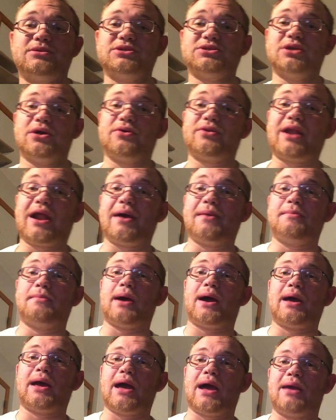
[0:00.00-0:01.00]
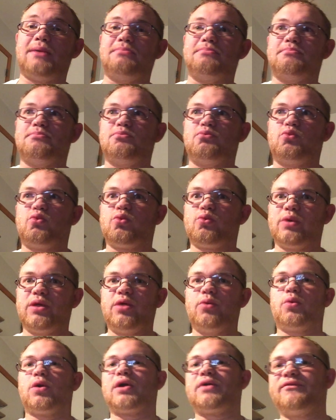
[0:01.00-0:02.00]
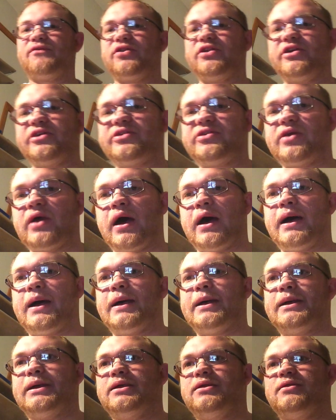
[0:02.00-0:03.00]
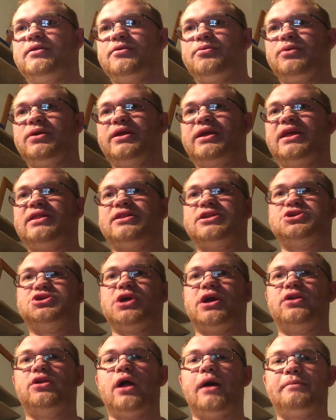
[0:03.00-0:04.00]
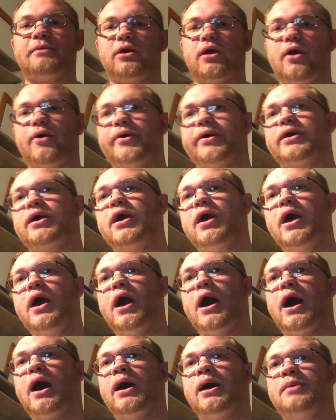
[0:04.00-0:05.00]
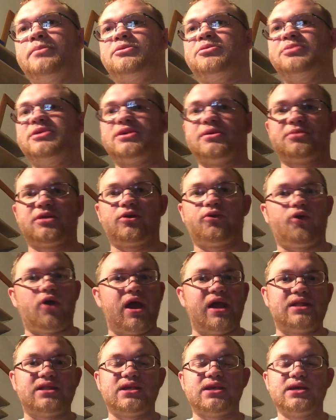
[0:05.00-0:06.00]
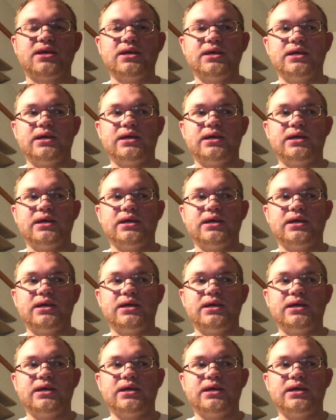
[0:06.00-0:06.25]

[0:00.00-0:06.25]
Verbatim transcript: just know that I'm I, am i am really working for this uh, to really get this channel up and going um, to be something great.